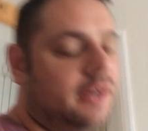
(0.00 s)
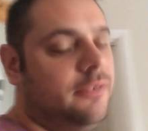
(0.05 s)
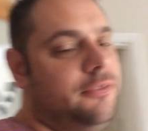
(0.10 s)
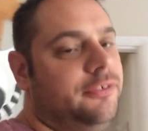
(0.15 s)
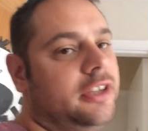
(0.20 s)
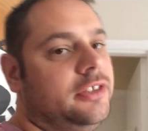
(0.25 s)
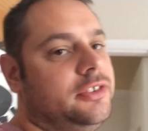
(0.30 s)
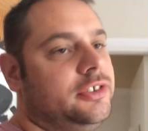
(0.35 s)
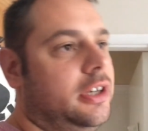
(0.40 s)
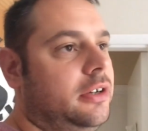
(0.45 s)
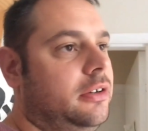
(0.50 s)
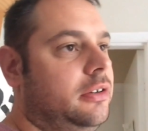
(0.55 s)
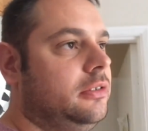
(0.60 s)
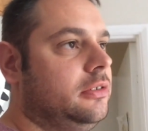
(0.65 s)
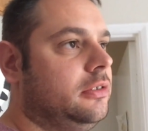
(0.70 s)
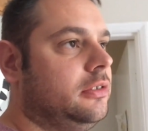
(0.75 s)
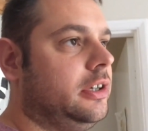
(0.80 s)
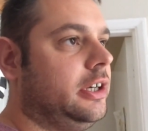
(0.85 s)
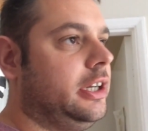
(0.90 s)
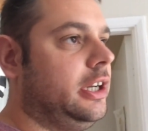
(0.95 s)
I feel so
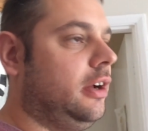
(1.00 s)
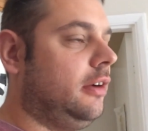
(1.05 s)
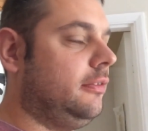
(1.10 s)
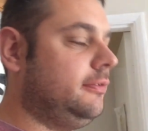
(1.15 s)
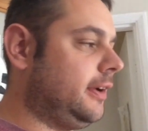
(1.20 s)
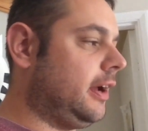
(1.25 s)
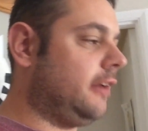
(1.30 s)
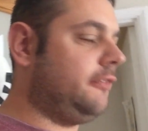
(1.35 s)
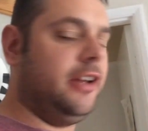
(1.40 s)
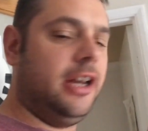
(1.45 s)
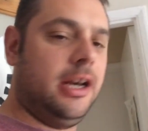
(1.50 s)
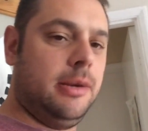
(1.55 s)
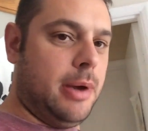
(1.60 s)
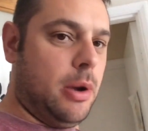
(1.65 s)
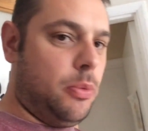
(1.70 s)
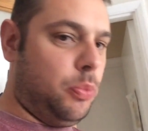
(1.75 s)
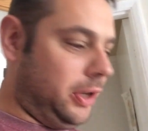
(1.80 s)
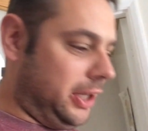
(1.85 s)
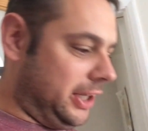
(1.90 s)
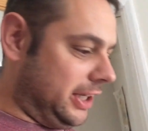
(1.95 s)
hungry. I feel a
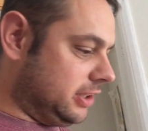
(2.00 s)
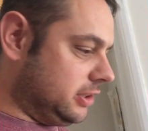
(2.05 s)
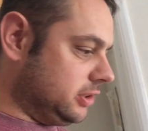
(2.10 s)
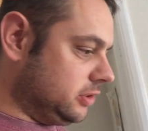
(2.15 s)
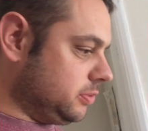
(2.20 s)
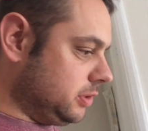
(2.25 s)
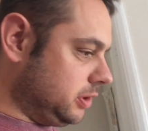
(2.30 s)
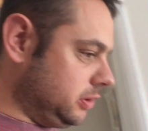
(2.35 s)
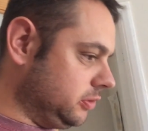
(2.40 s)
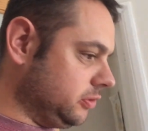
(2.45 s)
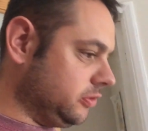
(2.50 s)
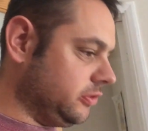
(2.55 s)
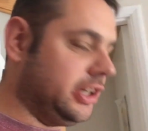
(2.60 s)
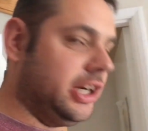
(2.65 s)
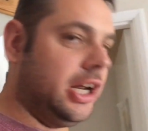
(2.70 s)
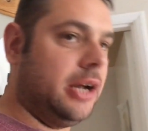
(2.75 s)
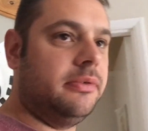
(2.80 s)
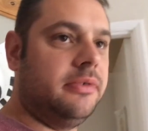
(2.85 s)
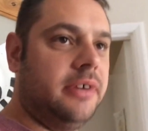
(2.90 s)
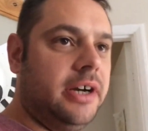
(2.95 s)
bit weak because we're hungry,
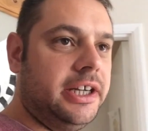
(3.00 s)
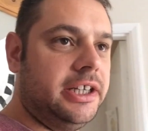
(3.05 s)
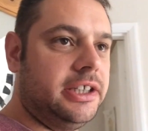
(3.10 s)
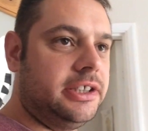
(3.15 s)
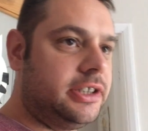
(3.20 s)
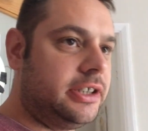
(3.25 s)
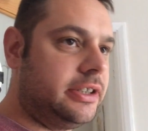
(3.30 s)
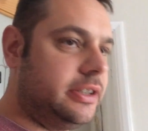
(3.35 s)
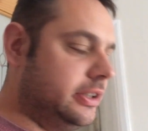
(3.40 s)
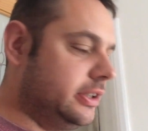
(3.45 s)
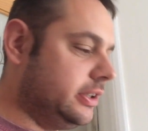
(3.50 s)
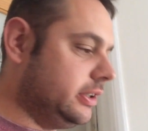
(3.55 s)
don't we, Rach?